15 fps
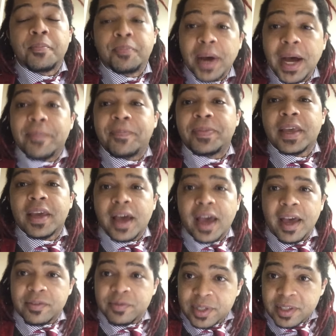But
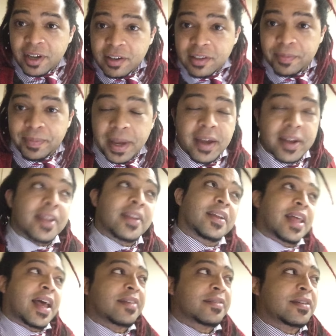as we talked about in the
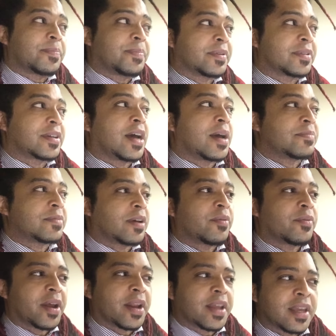last couple of times
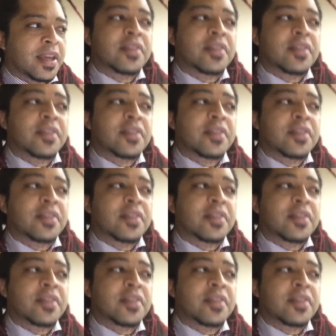already,